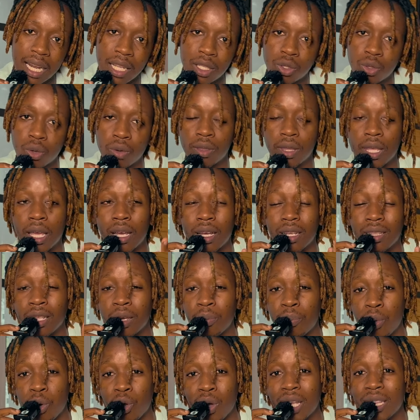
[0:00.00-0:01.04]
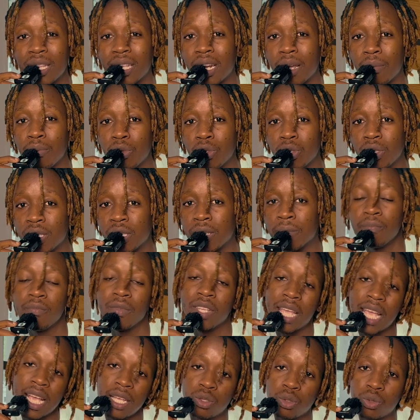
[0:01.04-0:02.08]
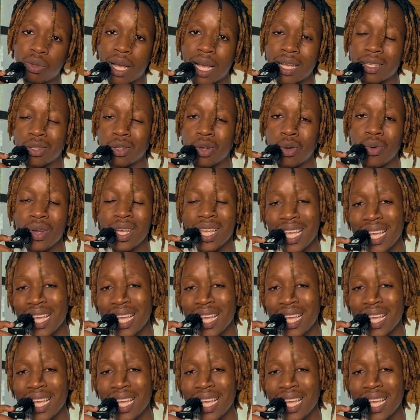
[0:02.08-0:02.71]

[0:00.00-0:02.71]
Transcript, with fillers: So the, the broker that I'm using, as you guys know,